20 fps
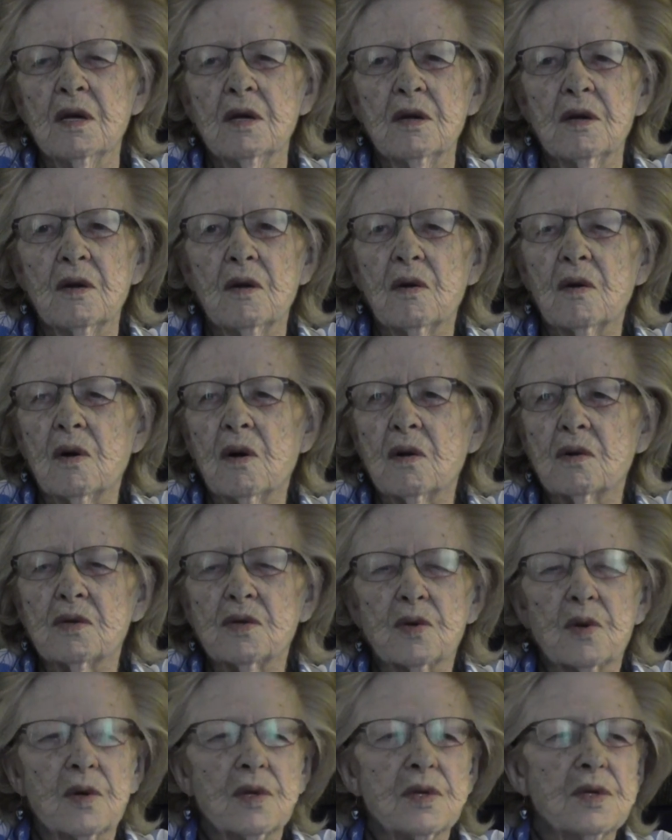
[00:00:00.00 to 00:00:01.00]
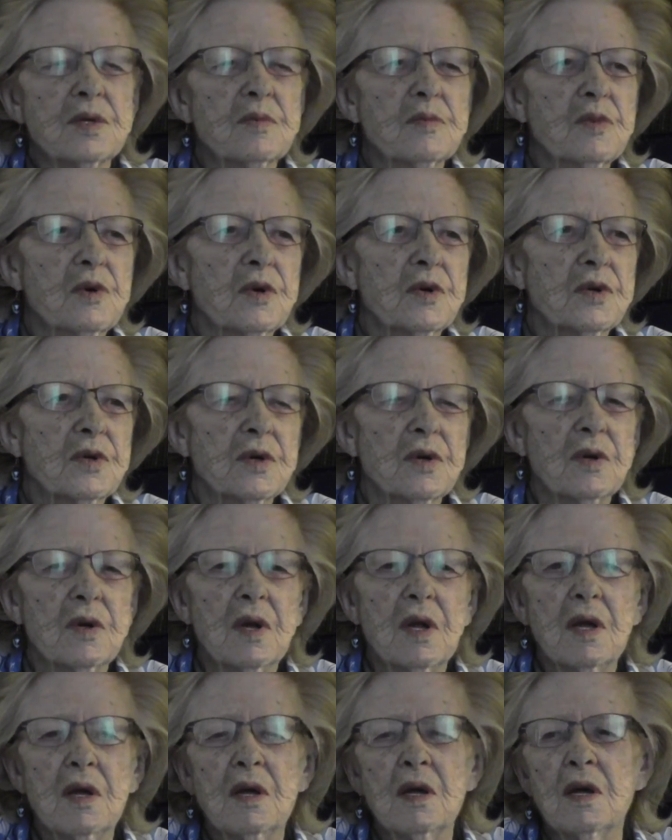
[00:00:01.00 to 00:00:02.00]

all sorts of books on